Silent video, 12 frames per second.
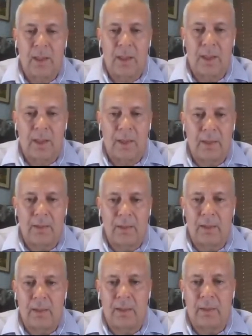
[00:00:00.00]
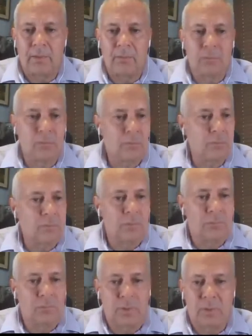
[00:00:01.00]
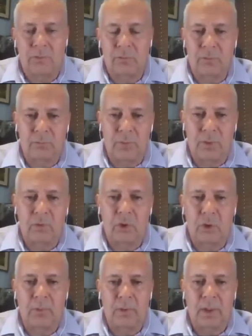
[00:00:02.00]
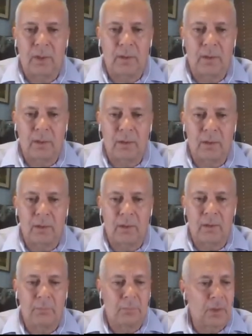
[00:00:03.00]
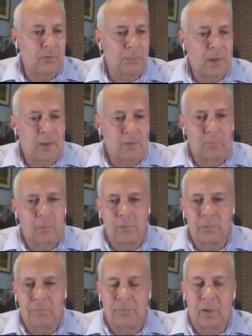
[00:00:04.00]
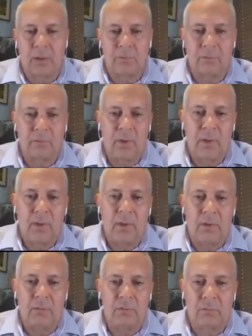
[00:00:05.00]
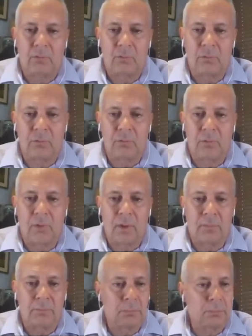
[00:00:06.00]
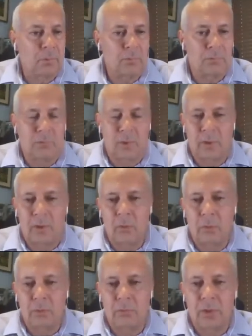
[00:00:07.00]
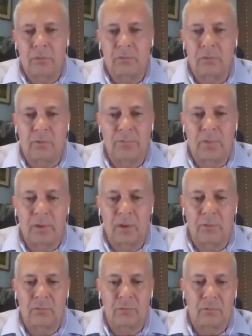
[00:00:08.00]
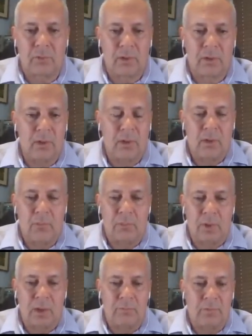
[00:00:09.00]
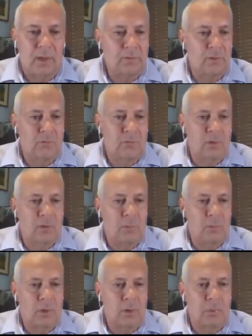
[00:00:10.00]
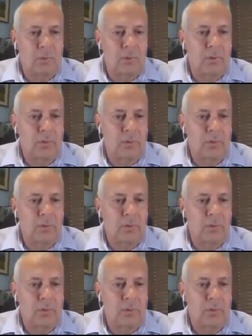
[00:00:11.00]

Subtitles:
And if we determine that the best path forward for us is to produce a gold-rich sulfide concentrate, we have access to deepwater port.